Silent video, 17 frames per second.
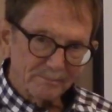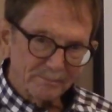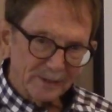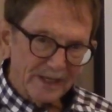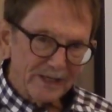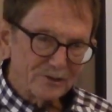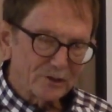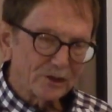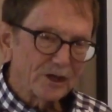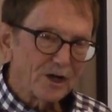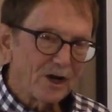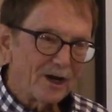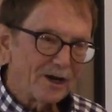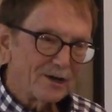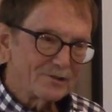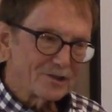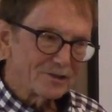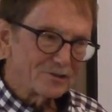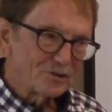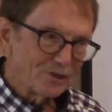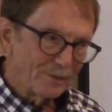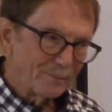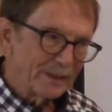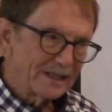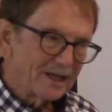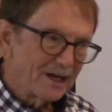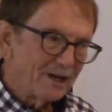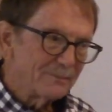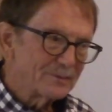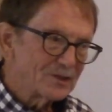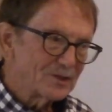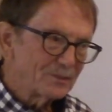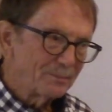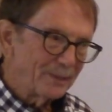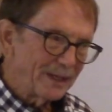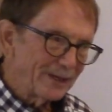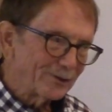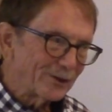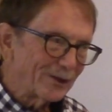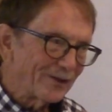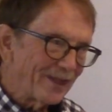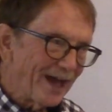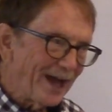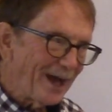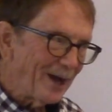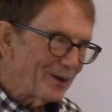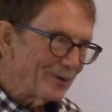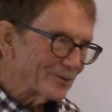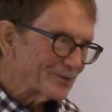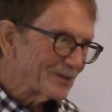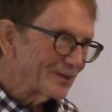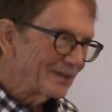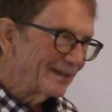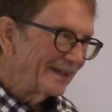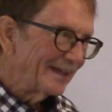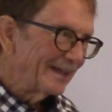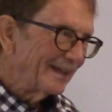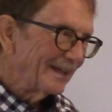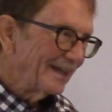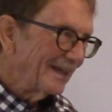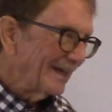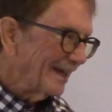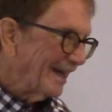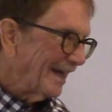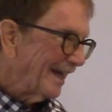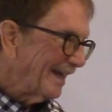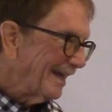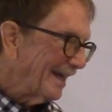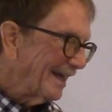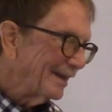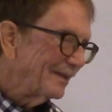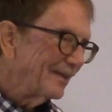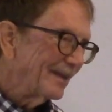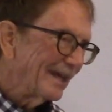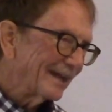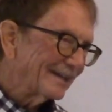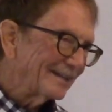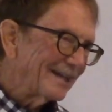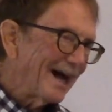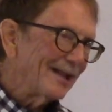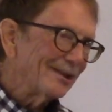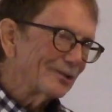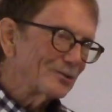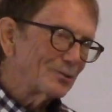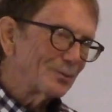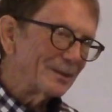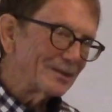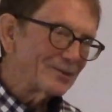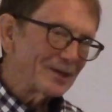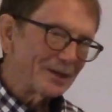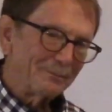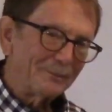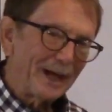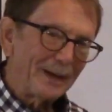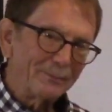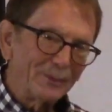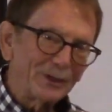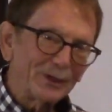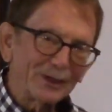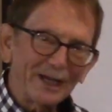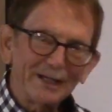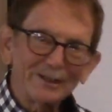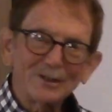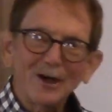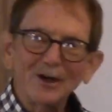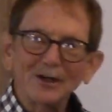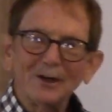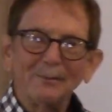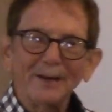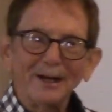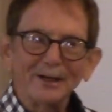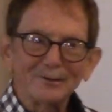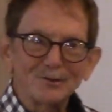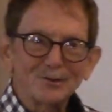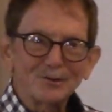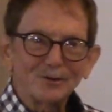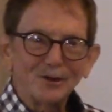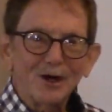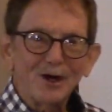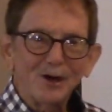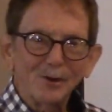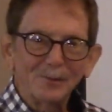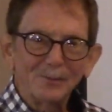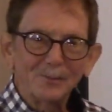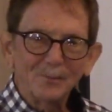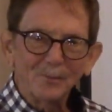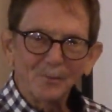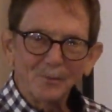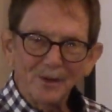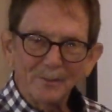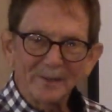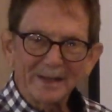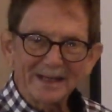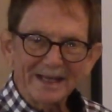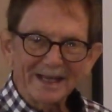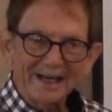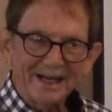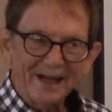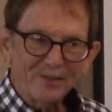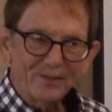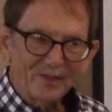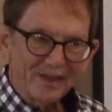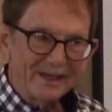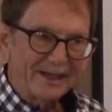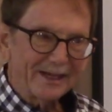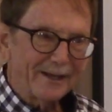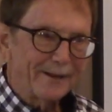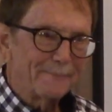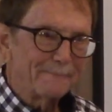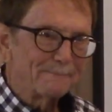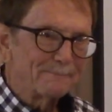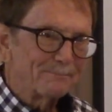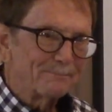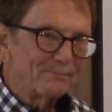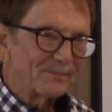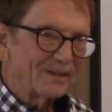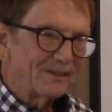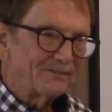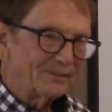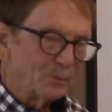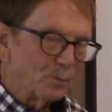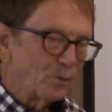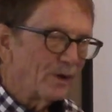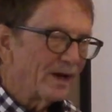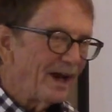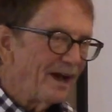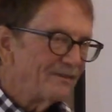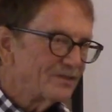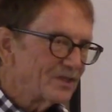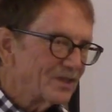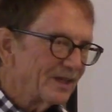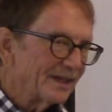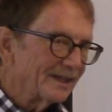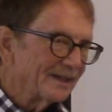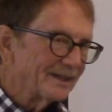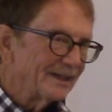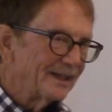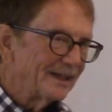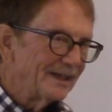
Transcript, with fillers: plays her cards, and she becomes Speaker of the House. And in the acknowledgments in my book, I talk about strong women. And I think, from what I've seen,